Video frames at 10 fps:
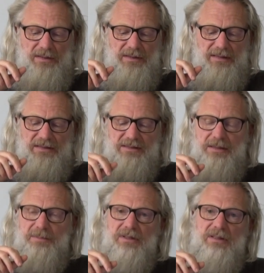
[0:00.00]
than is
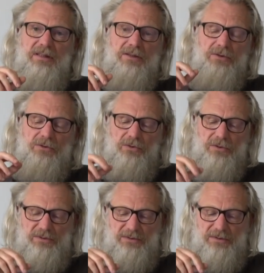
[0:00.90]
typically
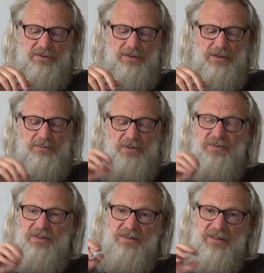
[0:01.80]
acknowledged.
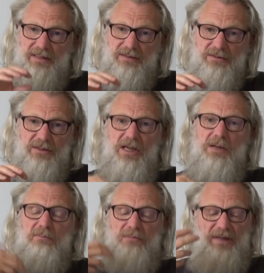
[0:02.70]
Professor Hens
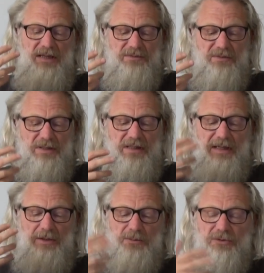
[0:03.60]
playfully
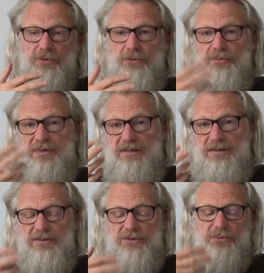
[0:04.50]
helps her
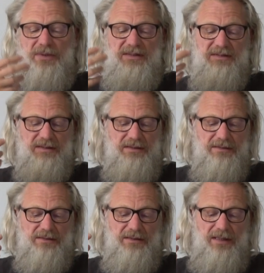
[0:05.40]
readers
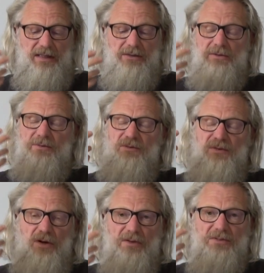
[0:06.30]
transcend the
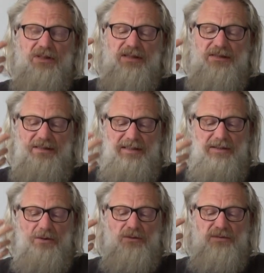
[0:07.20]
false
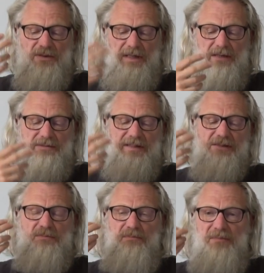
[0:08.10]
idea of life
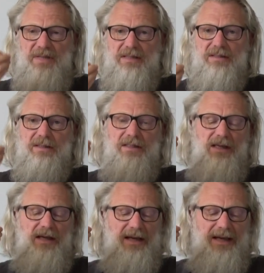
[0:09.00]
as merely
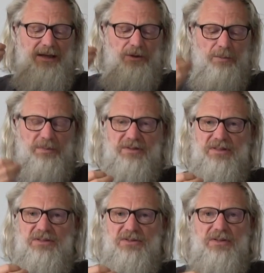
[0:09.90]
a
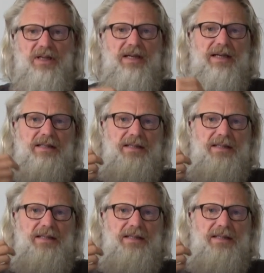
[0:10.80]
competition and